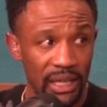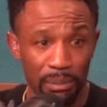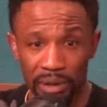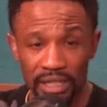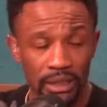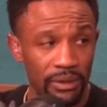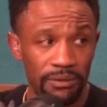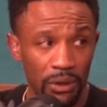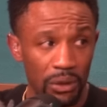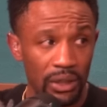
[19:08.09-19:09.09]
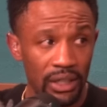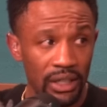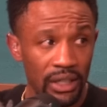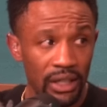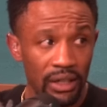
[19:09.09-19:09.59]
It brings up the floor
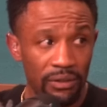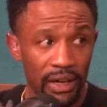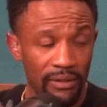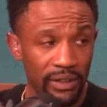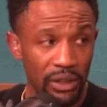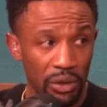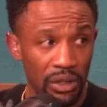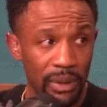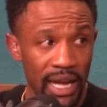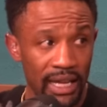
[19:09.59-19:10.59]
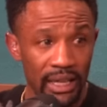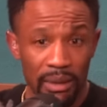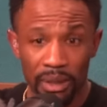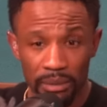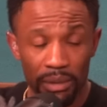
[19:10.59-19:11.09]
for every quarterback,
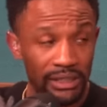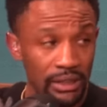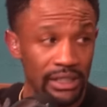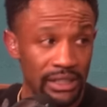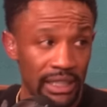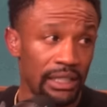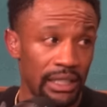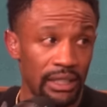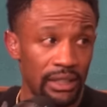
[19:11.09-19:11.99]
but it brings down the ceiling.